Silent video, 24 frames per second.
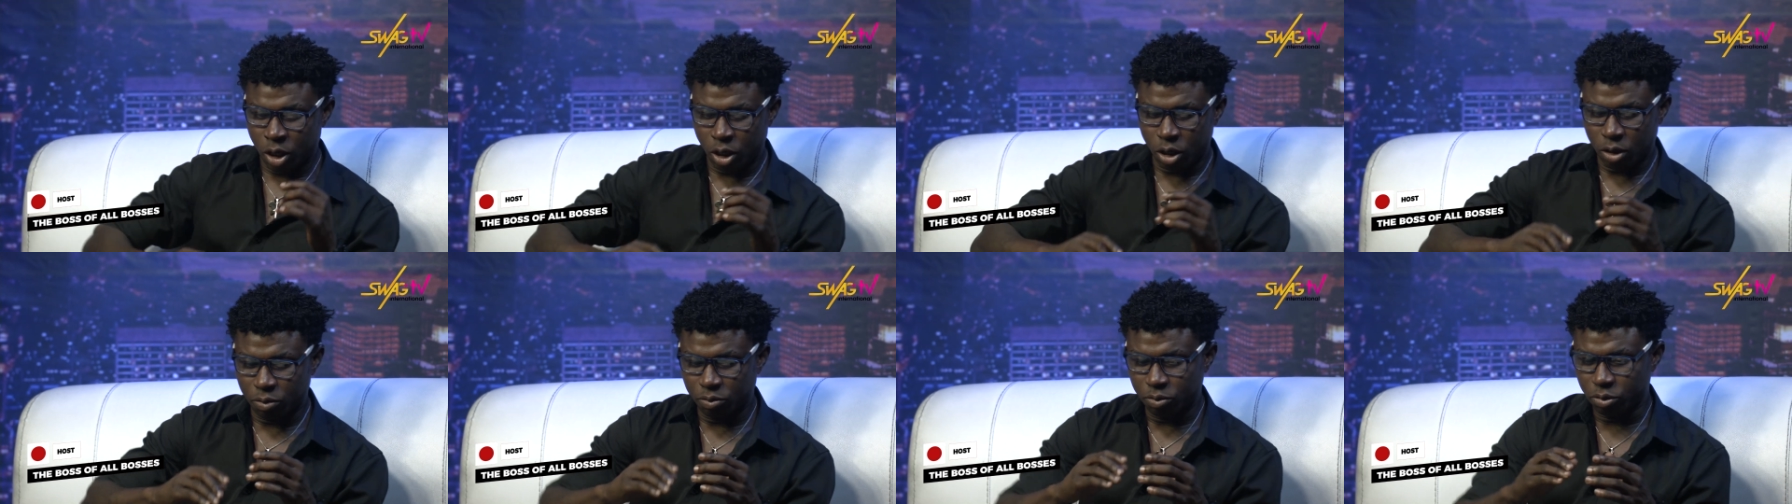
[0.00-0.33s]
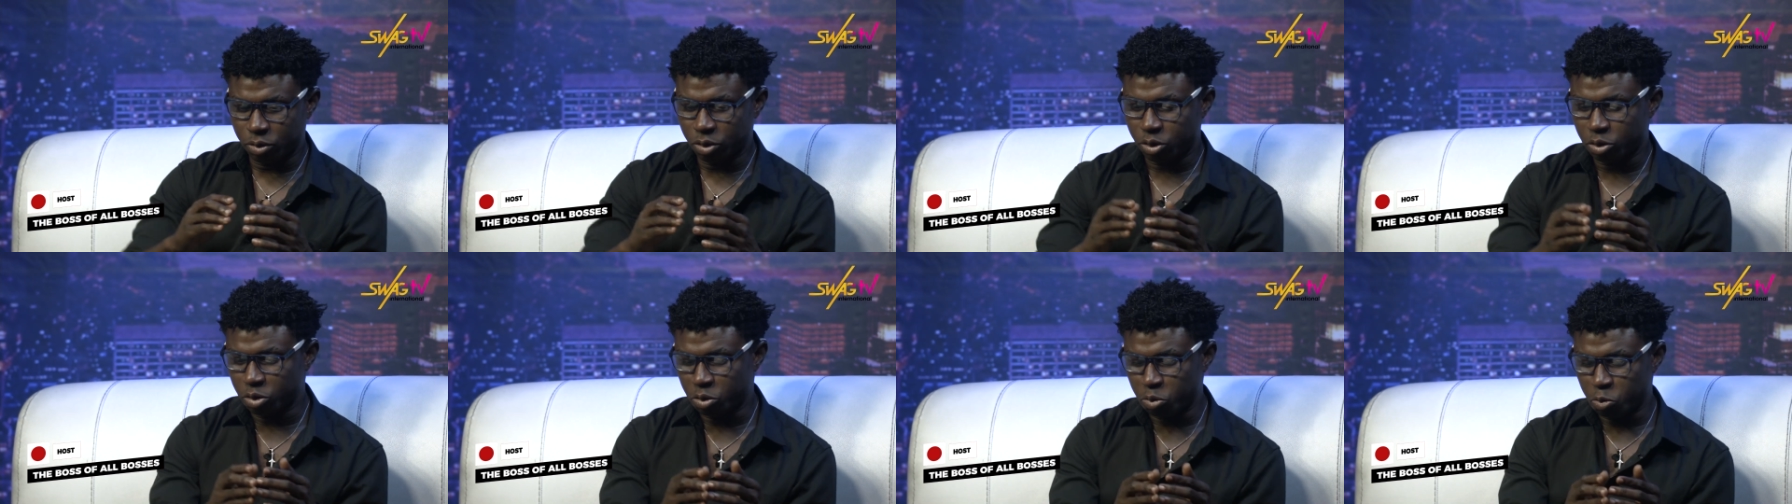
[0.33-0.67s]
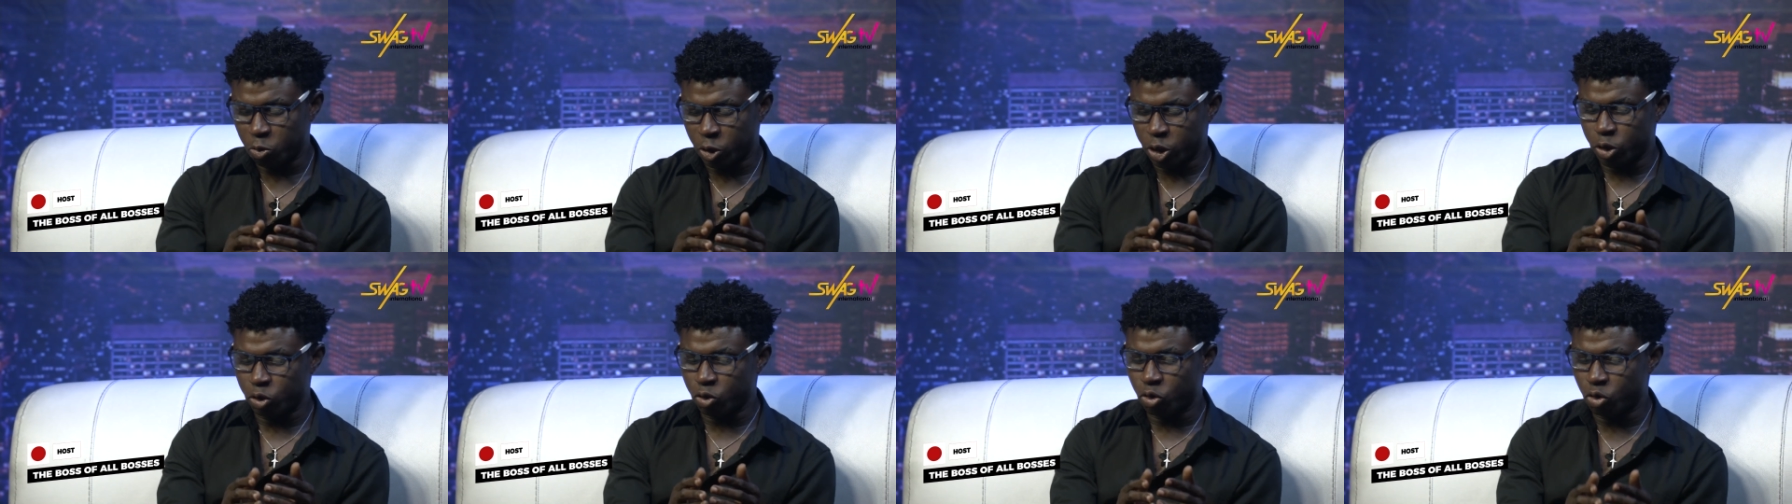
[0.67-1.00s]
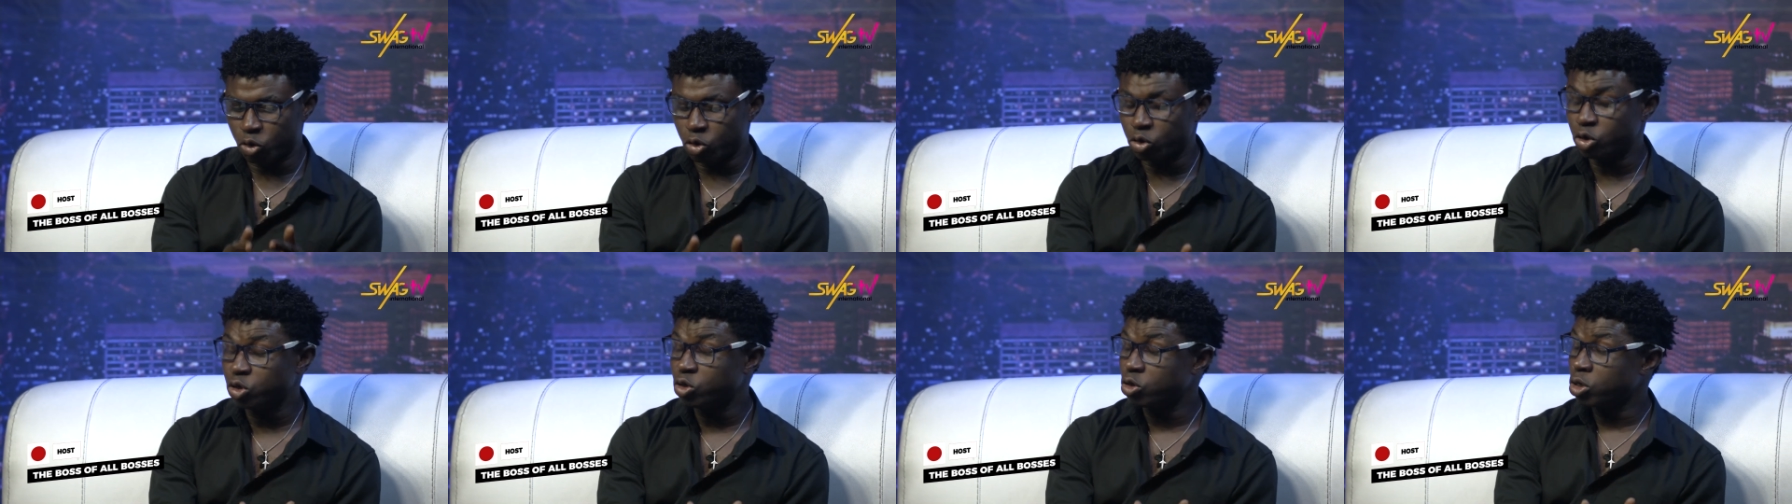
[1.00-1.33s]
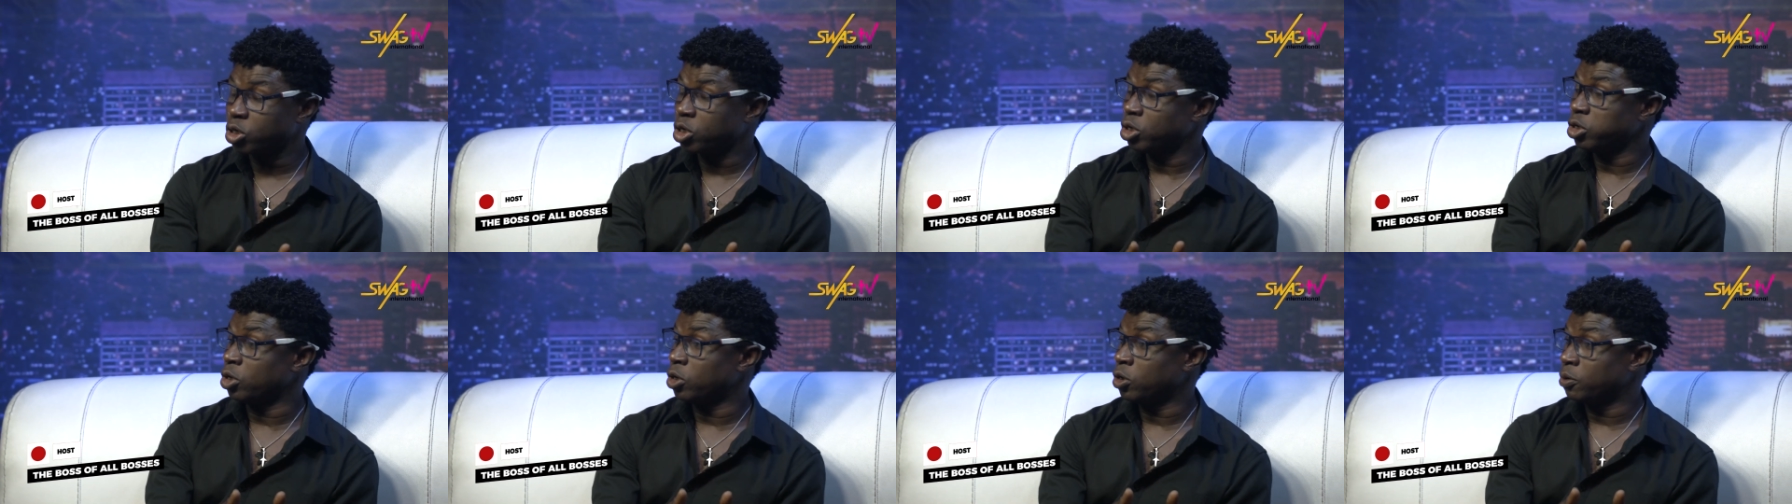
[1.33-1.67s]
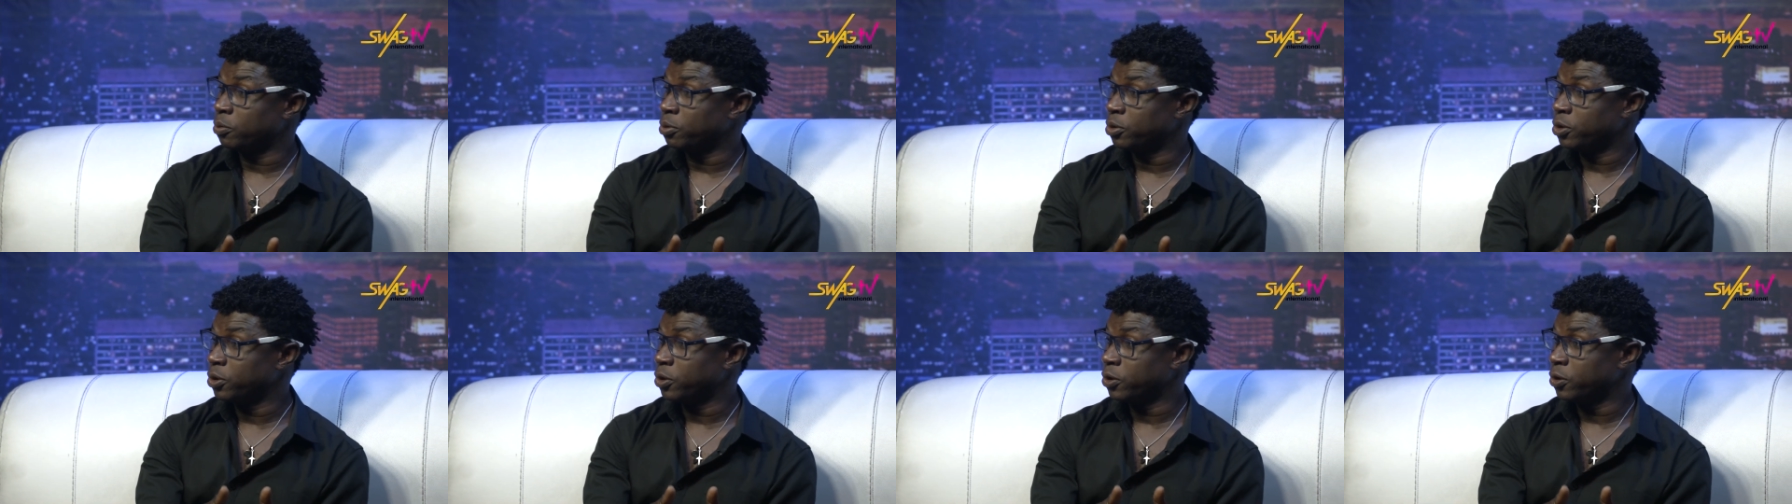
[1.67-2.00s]
um when you go to
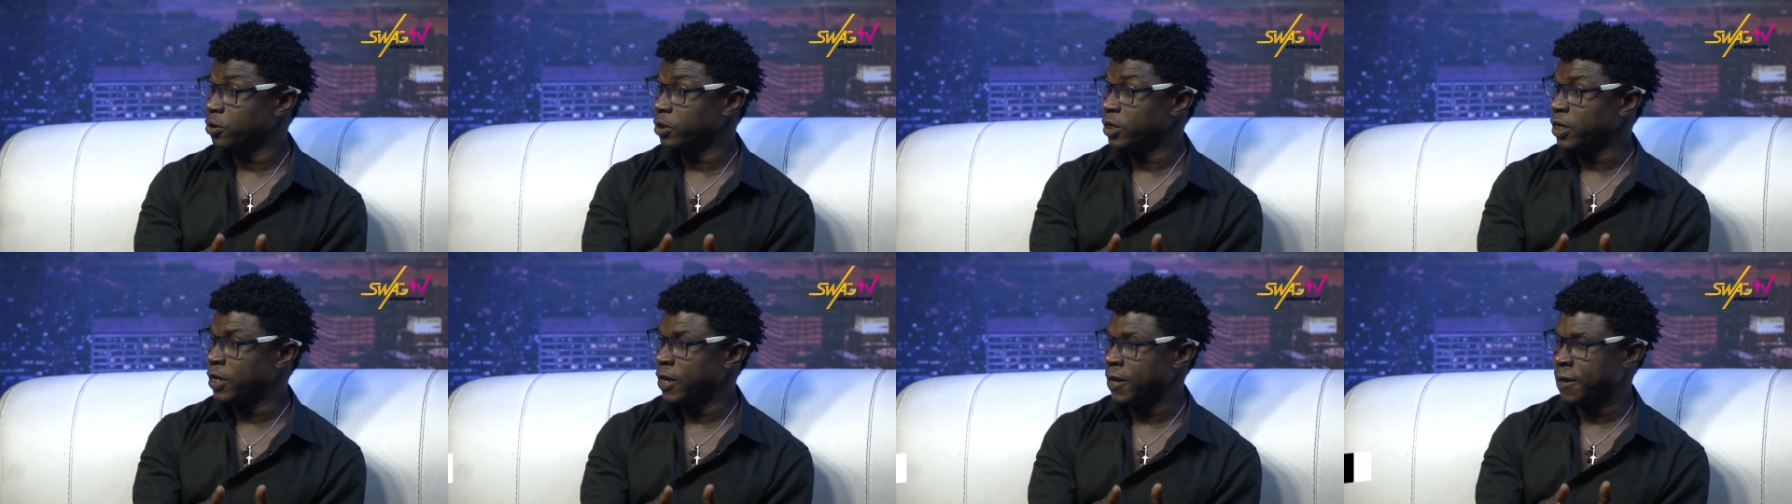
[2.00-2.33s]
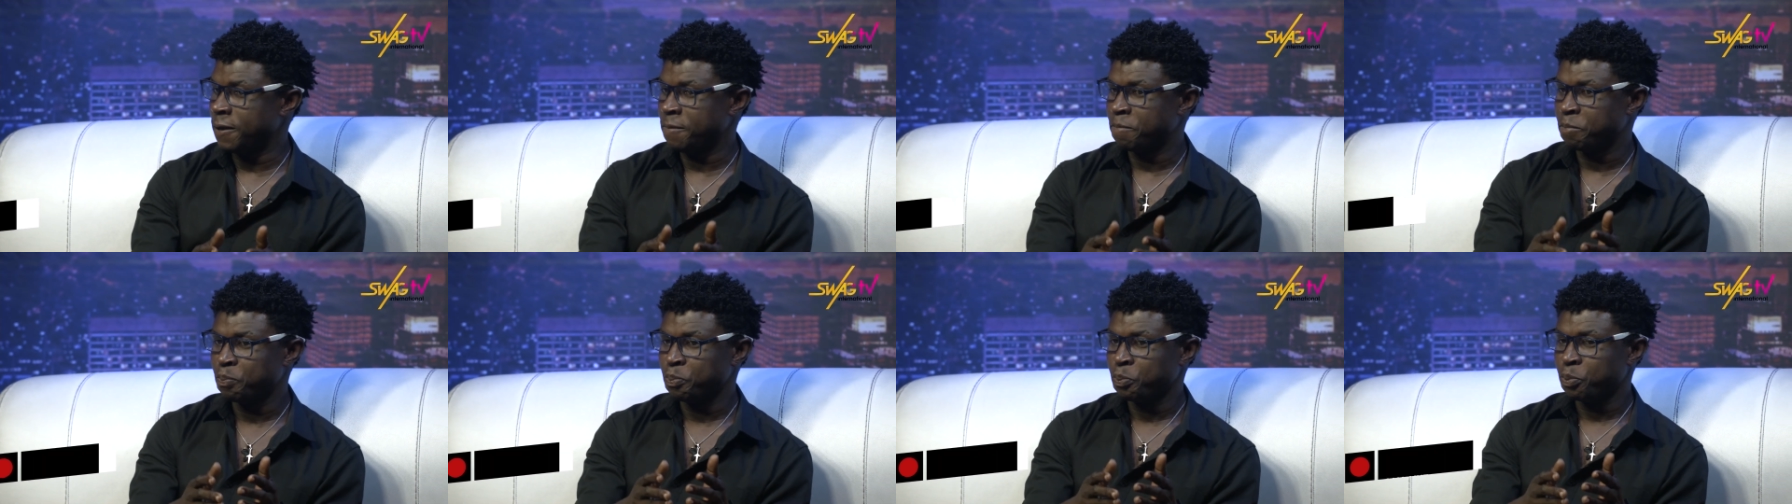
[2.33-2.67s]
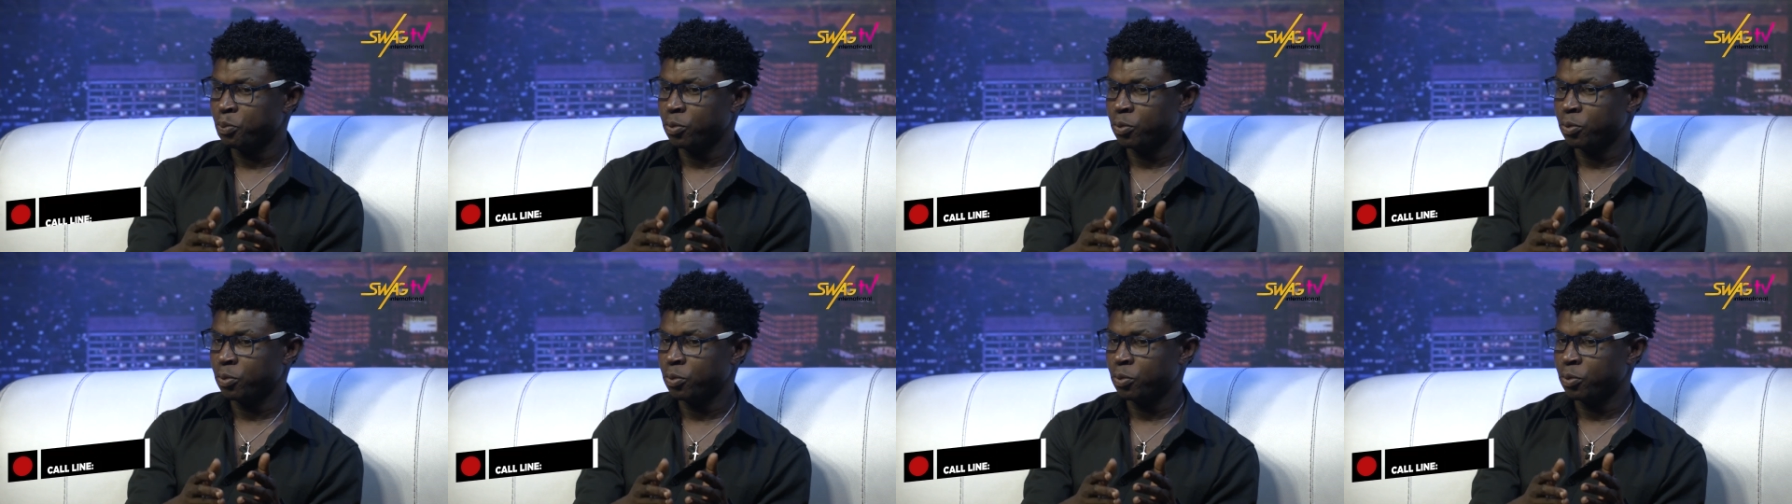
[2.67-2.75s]
club, okay,